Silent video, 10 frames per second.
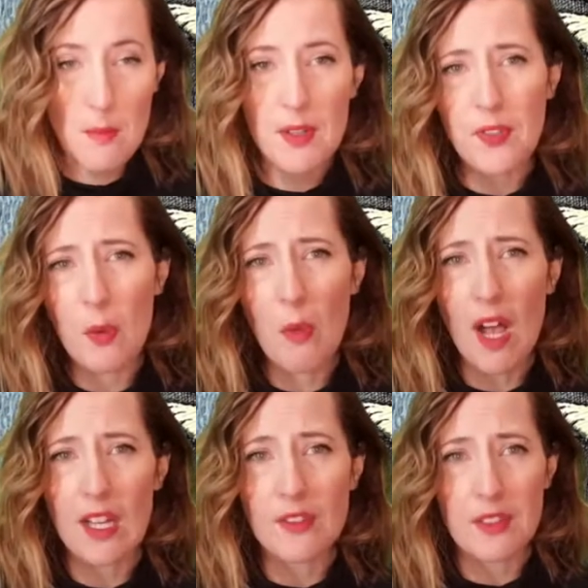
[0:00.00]
But the
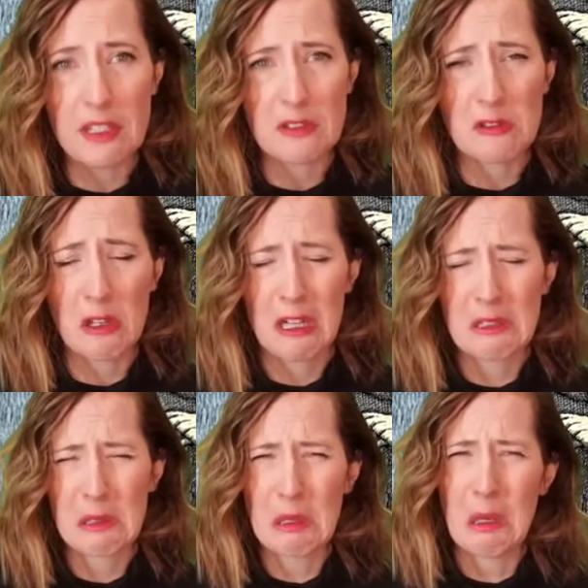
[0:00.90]
wild things
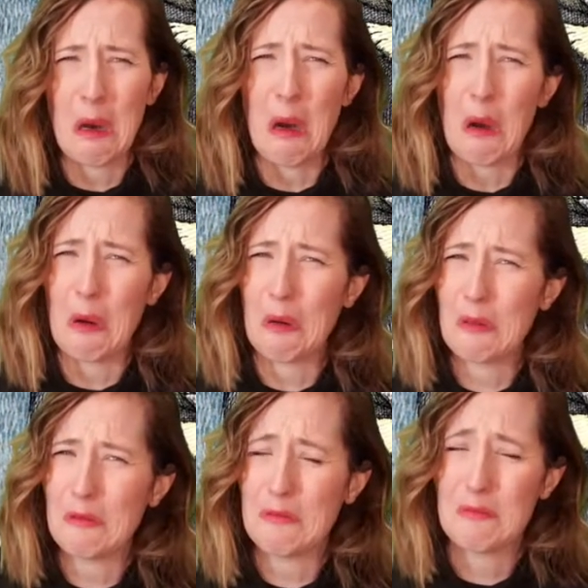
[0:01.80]
cried,
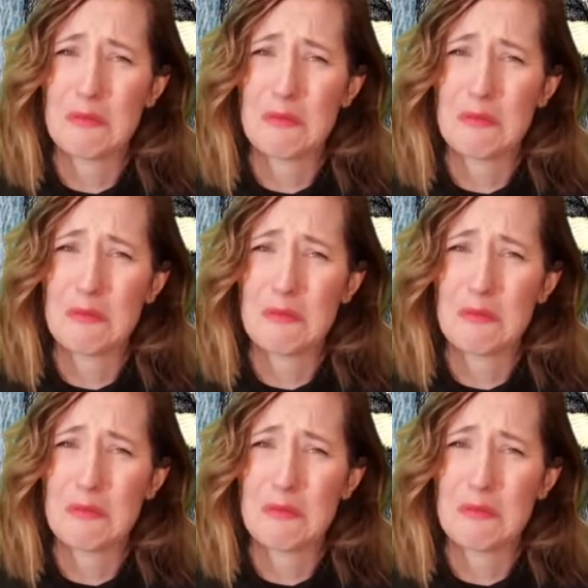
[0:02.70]
"Oh,